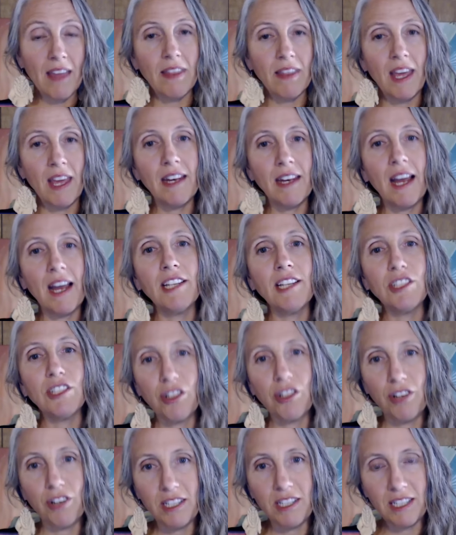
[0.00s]
And then I
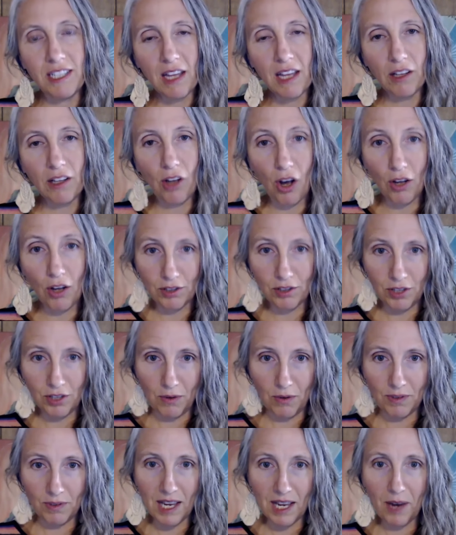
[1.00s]
started to get
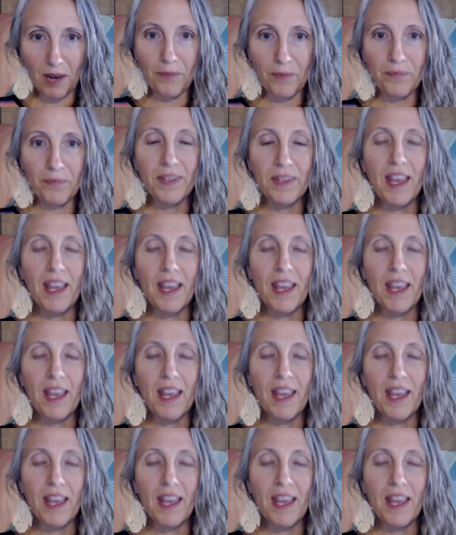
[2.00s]
gallstones out